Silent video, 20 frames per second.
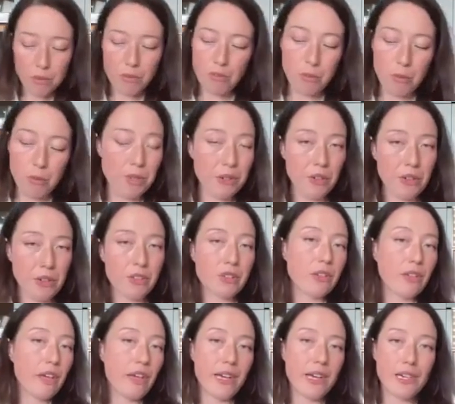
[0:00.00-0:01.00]
From here, you
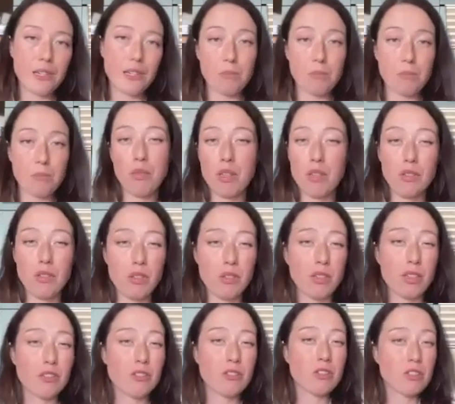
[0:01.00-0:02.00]
can add a little
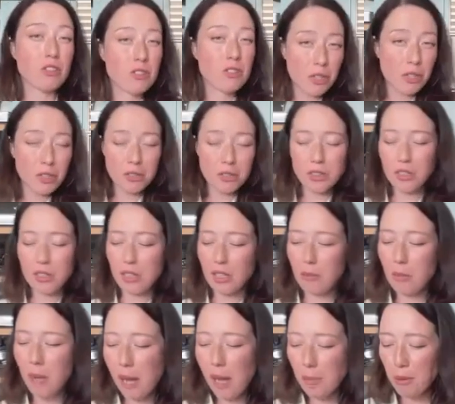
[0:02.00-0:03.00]
extra salt, you can
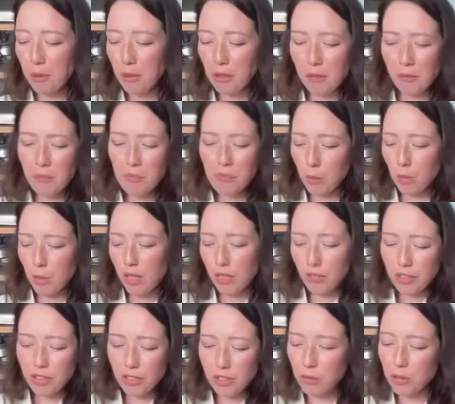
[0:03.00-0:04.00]
add pepper, whatever
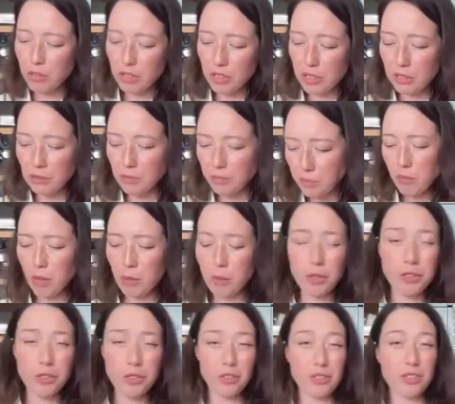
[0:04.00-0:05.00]
you really
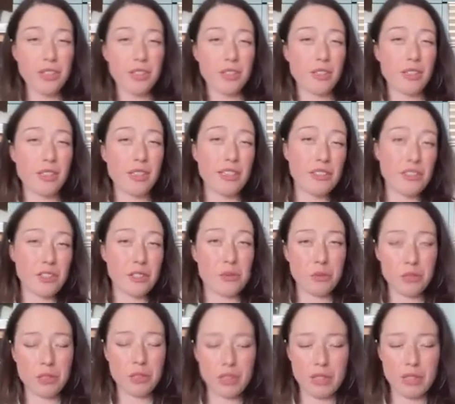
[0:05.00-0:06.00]
want to do to get it tasting really